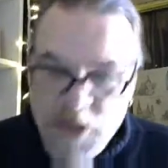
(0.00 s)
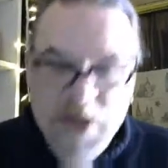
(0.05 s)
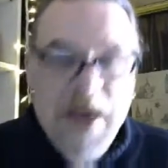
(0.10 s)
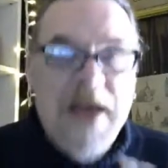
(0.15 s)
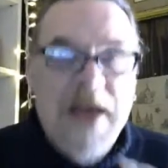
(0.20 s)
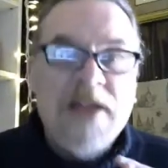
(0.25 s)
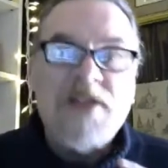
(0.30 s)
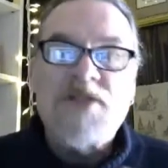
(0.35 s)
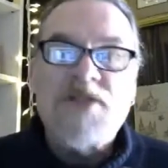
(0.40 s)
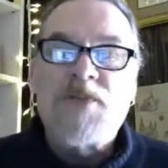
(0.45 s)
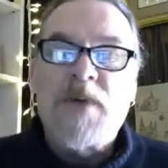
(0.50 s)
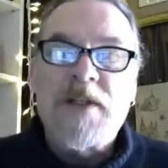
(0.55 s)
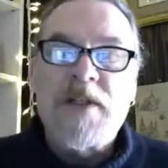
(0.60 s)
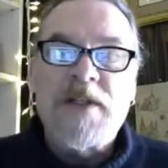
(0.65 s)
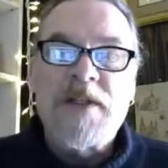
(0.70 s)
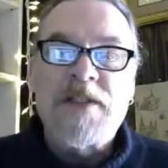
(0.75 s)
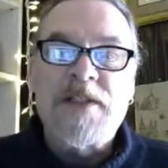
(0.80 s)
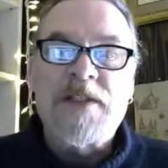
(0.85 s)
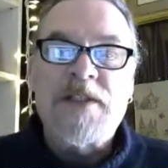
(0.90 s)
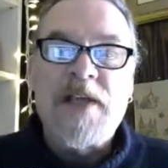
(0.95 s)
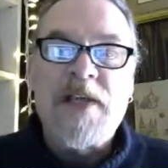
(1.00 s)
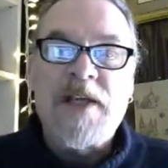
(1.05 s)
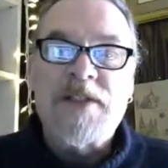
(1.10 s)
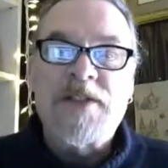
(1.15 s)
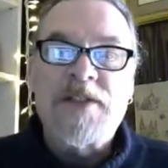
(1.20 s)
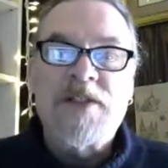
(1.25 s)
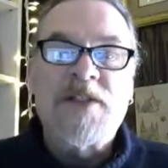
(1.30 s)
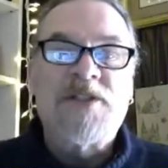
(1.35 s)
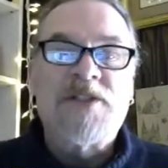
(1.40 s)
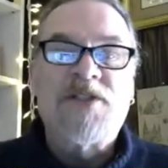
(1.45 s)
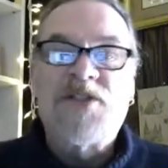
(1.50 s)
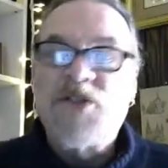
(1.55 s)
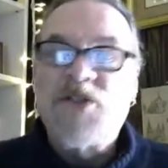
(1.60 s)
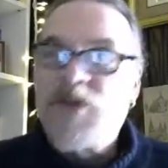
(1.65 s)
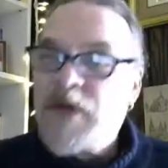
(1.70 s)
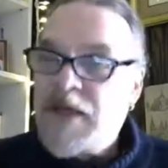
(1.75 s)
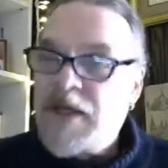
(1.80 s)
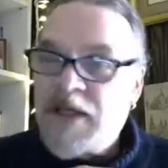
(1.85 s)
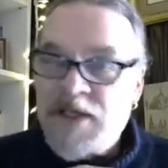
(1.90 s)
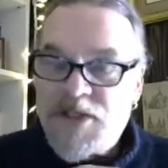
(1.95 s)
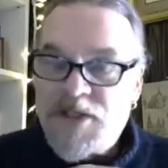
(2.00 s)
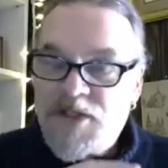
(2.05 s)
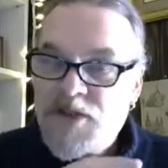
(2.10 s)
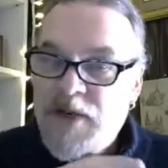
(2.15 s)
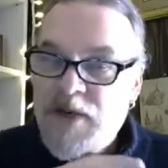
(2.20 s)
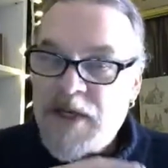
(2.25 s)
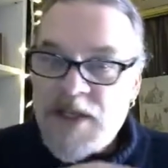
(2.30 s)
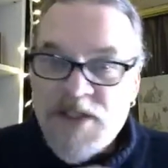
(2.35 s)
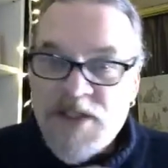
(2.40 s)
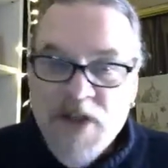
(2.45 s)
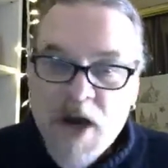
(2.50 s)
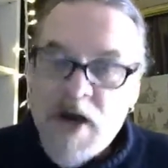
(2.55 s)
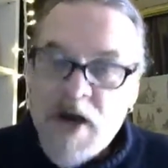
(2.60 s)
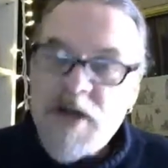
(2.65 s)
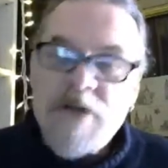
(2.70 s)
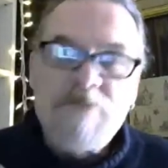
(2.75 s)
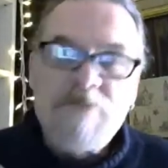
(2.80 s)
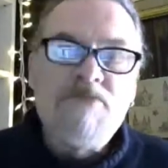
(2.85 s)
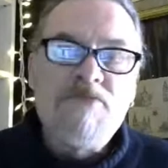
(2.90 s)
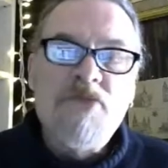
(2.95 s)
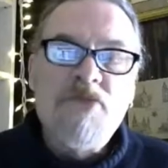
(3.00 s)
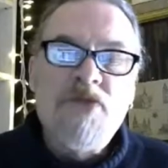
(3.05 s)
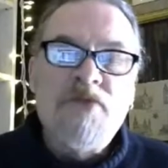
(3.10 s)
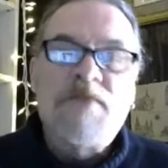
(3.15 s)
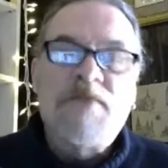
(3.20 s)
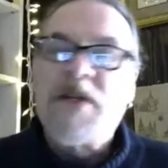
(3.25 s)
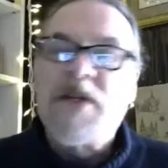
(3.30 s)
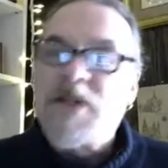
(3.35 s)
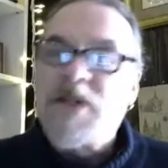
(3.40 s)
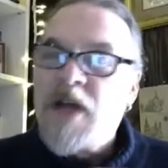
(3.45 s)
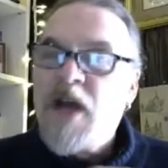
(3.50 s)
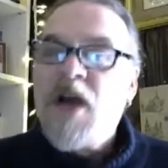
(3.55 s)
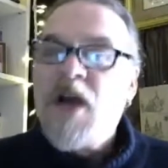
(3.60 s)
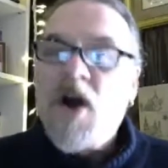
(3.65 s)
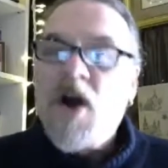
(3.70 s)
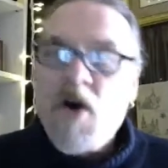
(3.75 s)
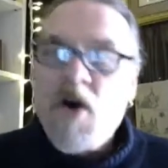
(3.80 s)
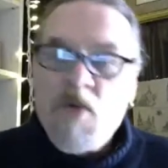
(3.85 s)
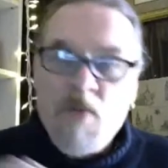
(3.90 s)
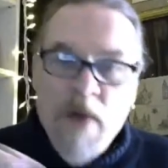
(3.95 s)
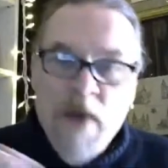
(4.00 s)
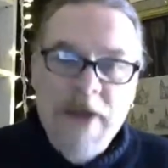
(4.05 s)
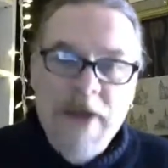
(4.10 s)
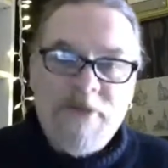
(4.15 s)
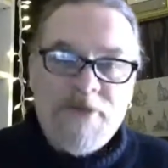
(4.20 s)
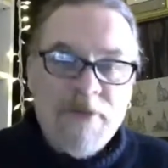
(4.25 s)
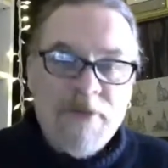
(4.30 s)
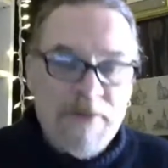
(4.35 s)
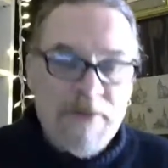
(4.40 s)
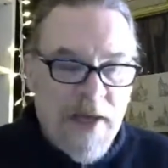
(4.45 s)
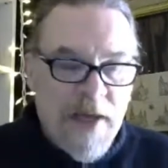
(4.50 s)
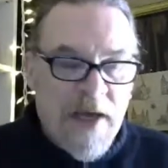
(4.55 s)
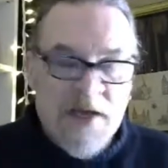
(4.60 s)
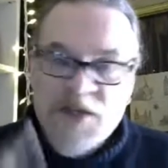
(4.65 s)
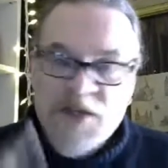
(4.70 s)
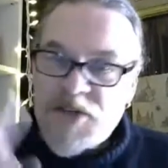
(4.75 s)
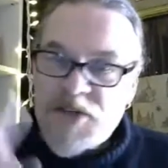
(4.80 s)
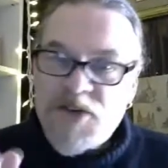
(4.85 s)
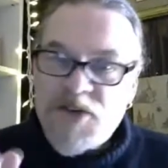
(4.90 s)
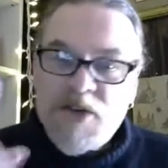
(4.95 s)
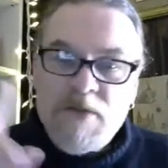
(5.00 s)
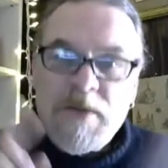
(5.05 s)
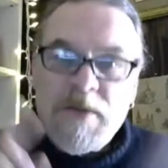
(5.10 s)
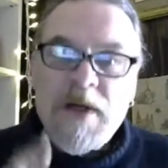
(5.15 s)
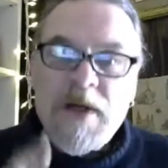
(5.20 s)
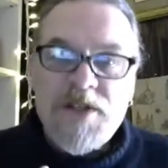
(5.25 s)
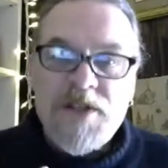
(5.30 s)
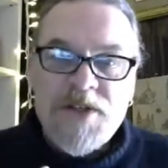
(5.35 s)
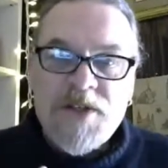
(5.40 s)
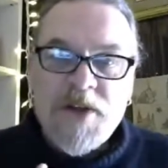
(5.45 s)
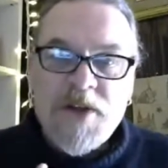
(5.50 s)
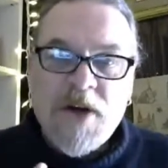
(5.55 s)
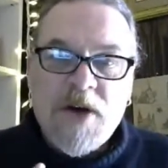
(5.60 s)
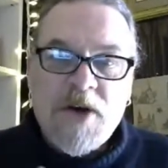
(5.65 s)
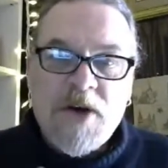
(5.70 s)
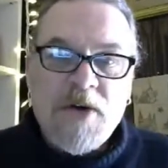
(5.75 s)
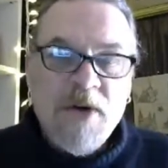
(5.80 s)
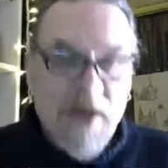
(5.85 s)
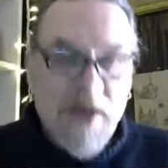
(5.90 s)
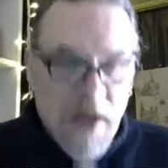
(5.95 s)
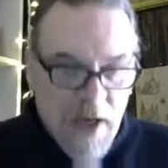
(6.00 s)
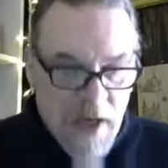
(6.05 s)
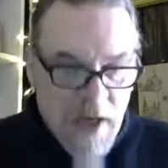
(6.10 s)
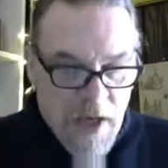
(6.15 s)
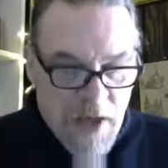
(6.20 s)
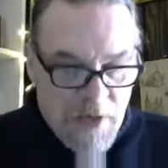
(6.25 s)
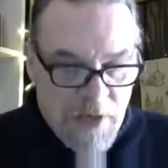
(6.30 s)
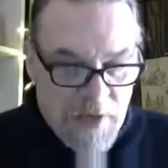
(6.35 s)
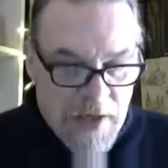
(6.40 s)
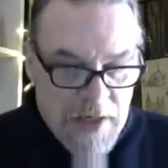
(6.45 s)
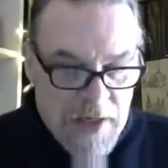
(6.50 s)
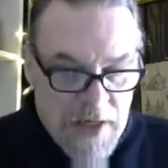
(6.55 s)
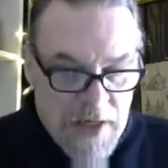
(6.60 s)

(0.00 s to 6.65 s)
That's what this text is doing. It's on a movement away from that, so much so that